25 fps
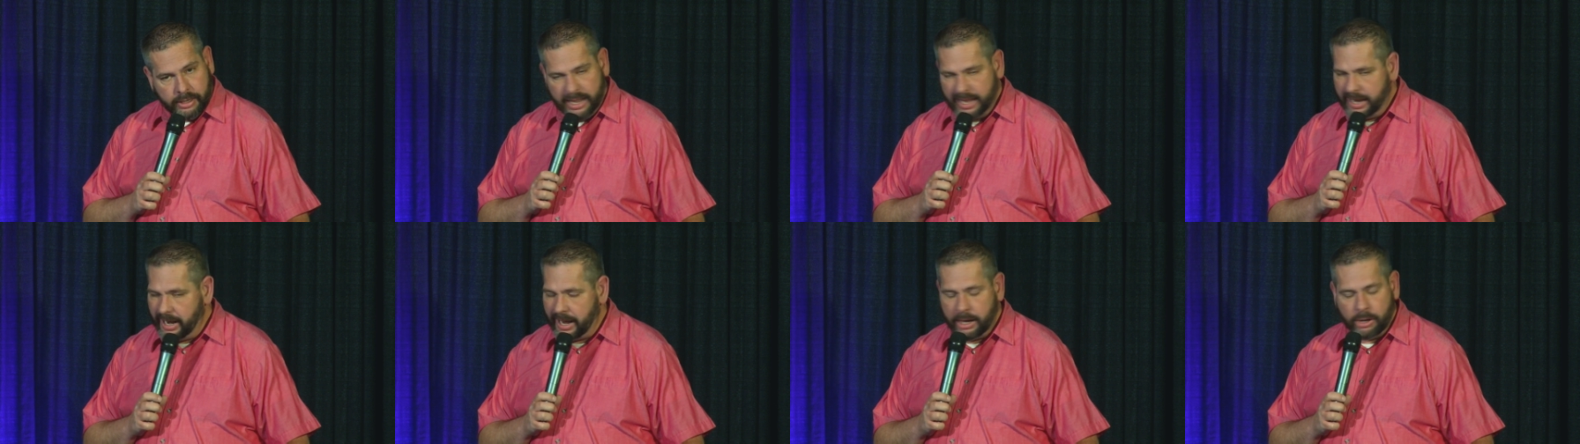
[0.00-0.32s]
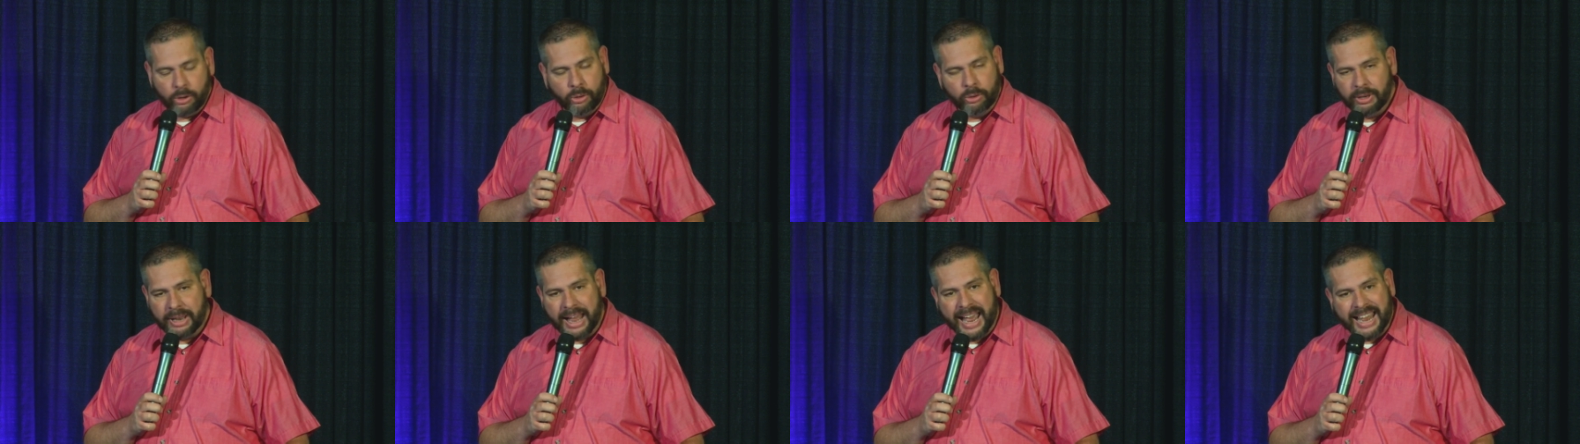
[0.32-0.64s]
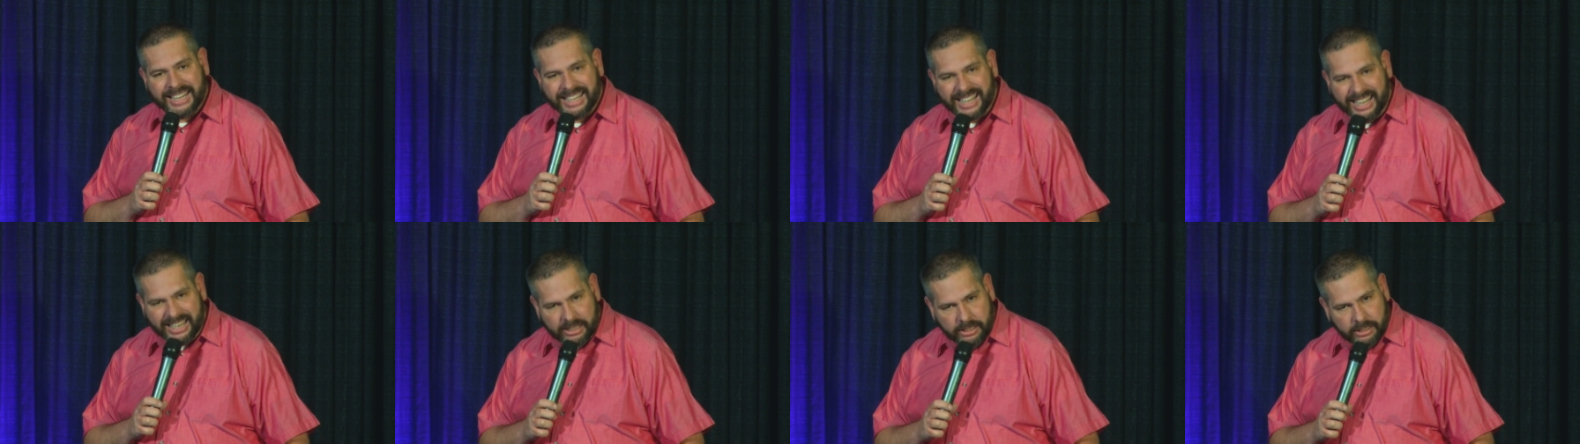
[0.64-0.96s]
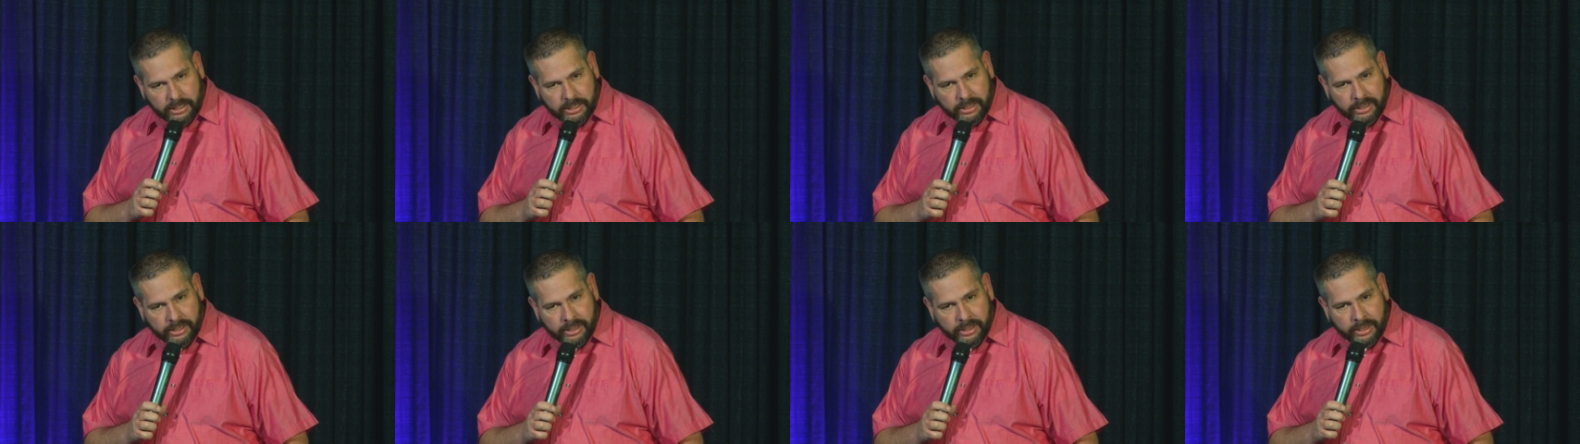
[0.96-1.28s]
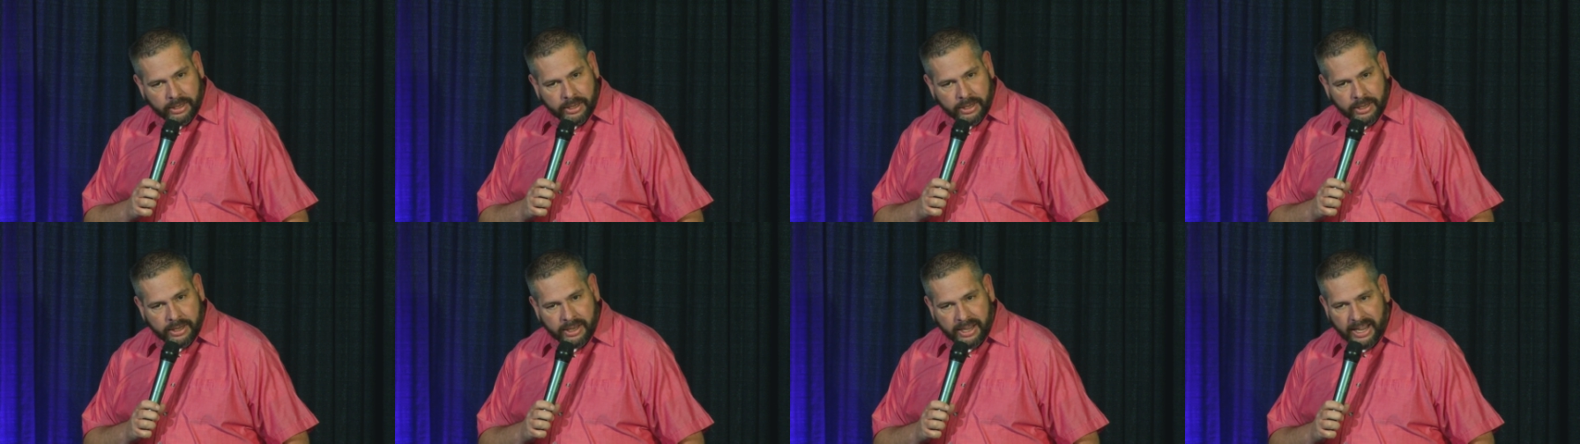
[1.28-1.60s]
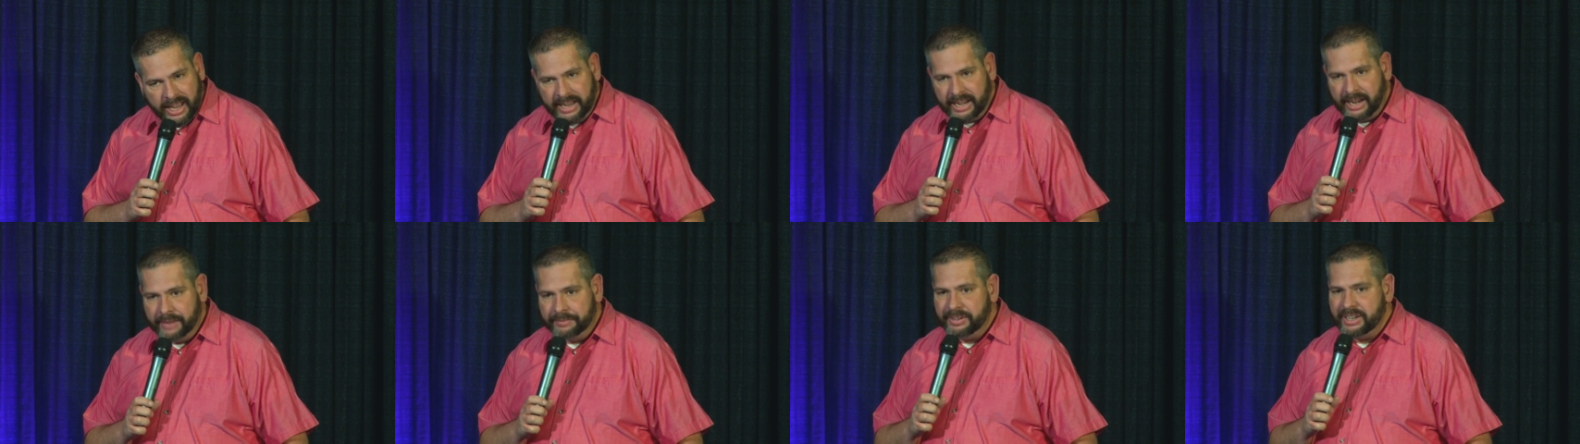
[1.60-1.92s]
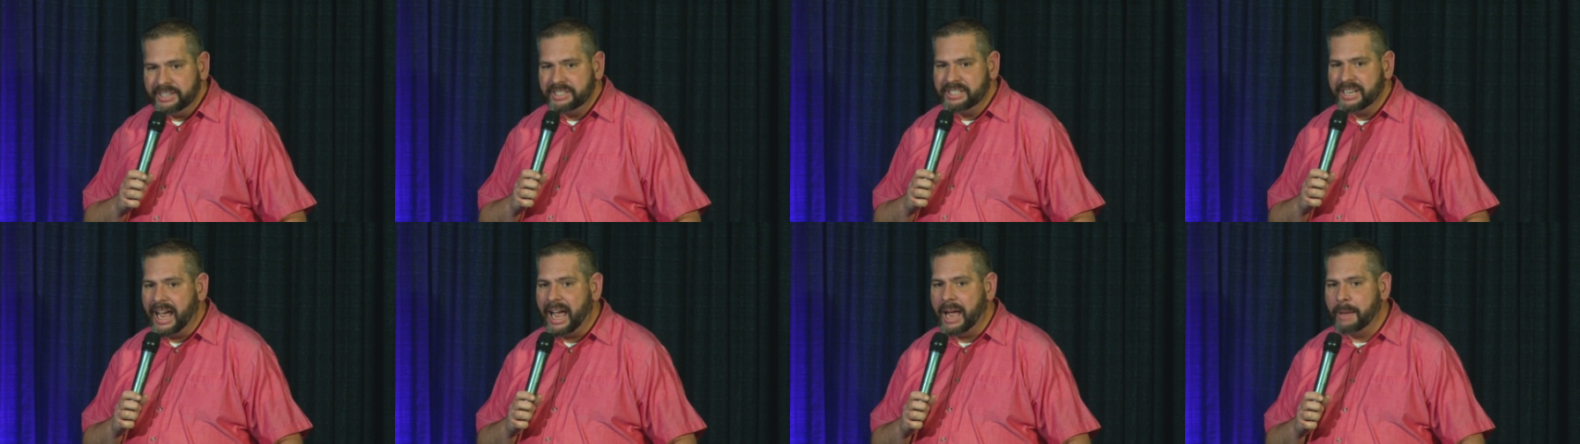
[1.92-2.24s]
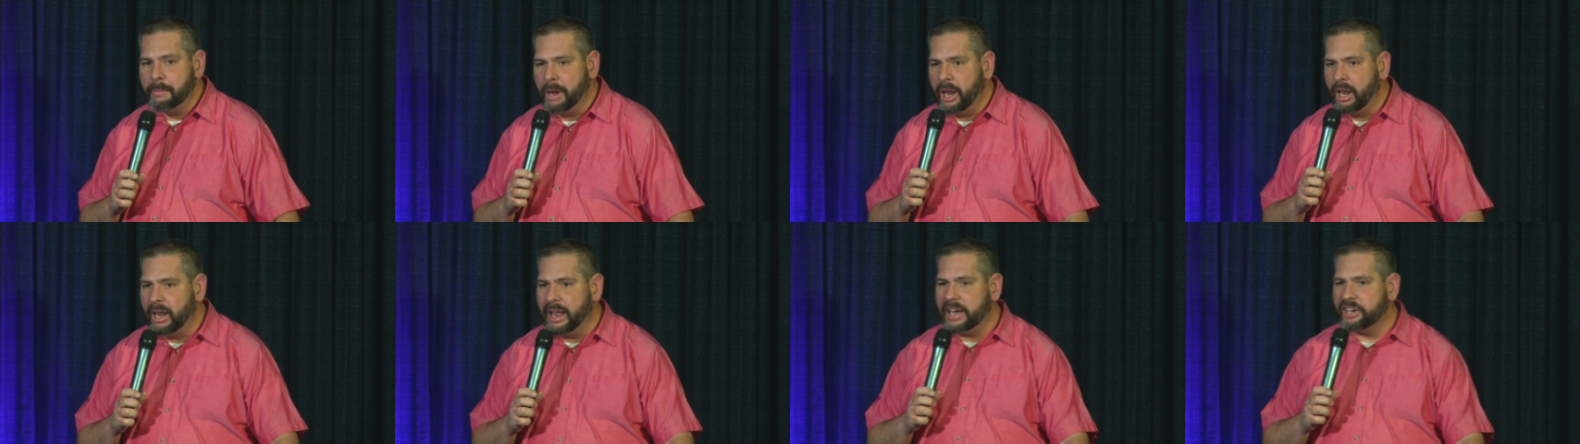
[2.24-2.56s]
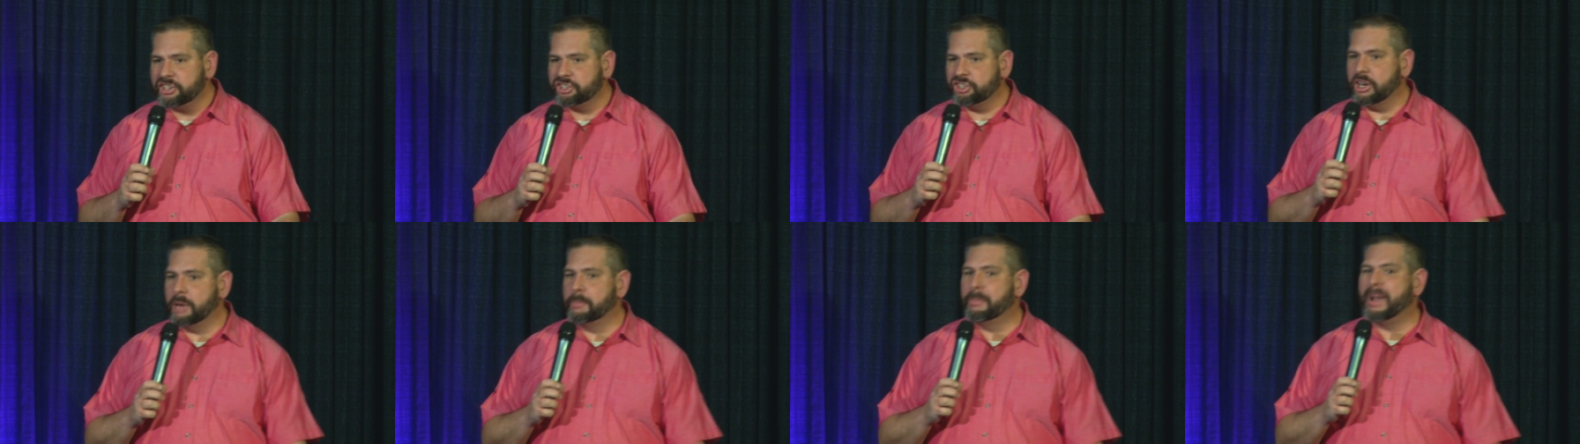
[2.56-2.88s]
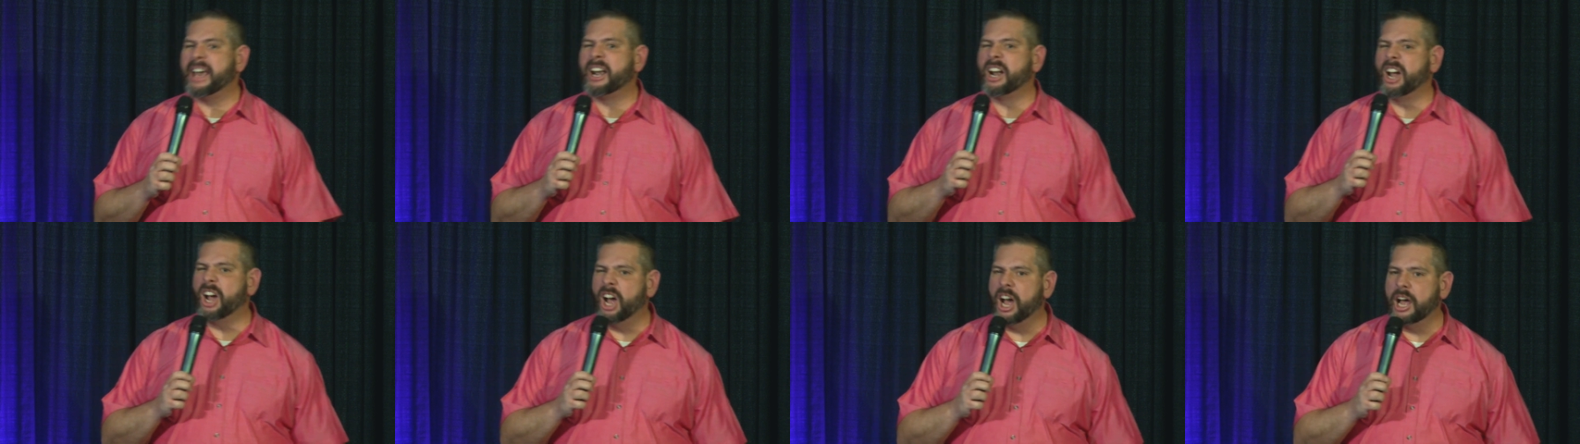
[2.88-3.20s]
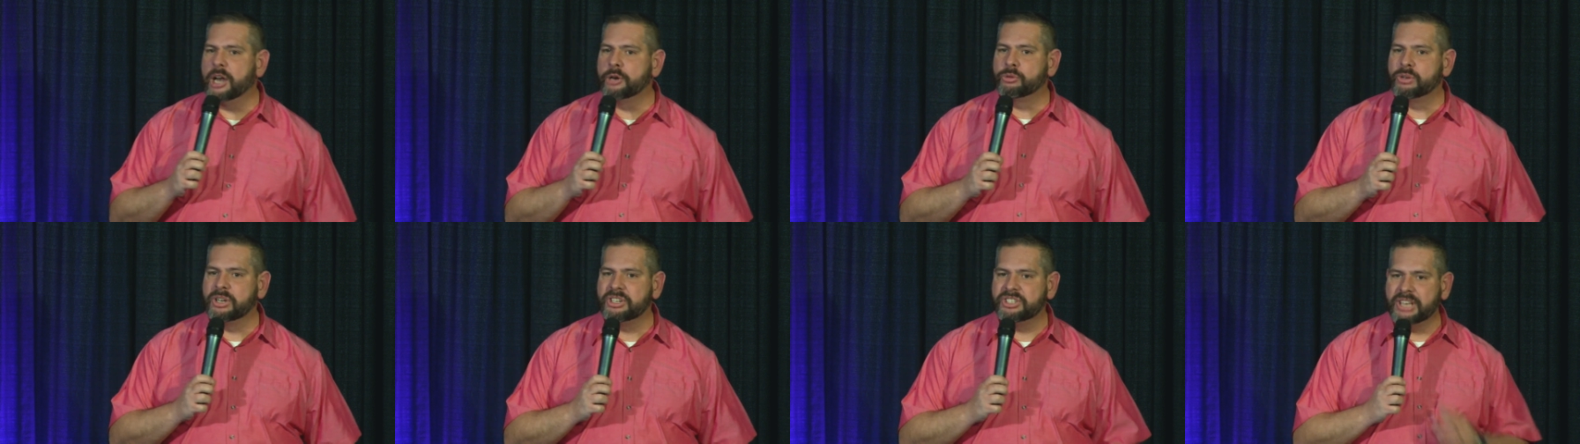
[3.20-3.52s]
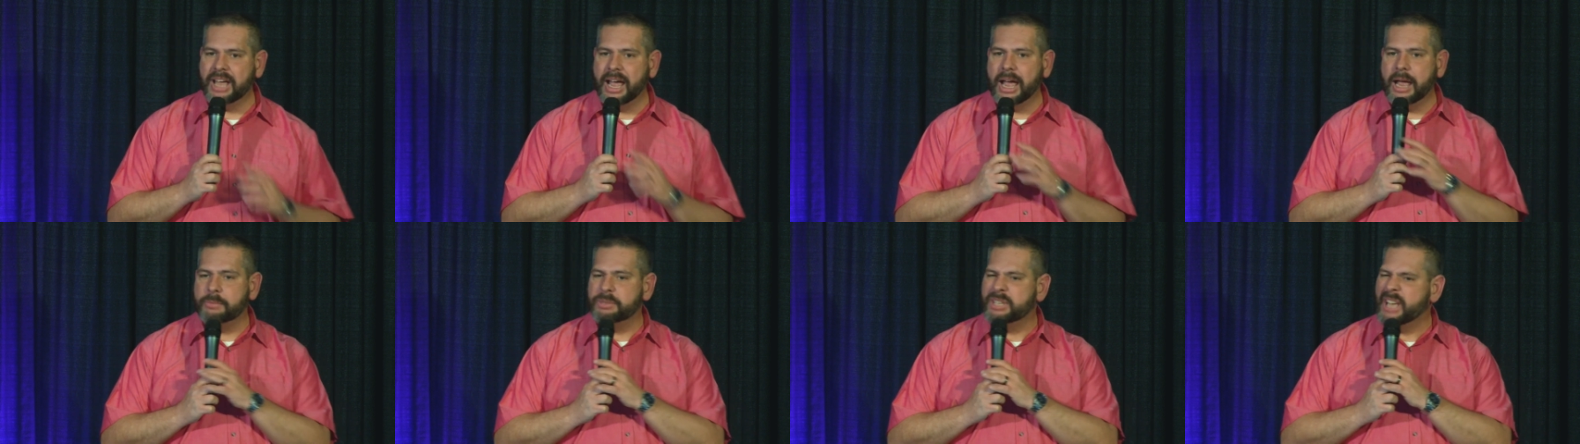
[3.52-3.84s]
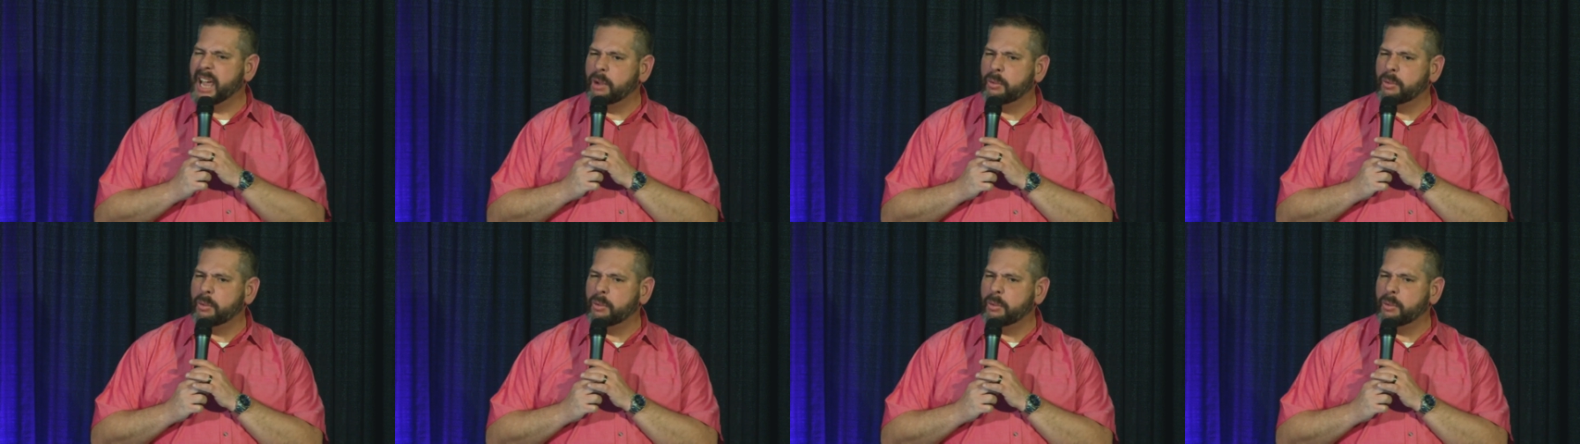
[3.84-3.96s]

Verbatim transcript: And I don't like it. And every time I'll ask her about a hundred times,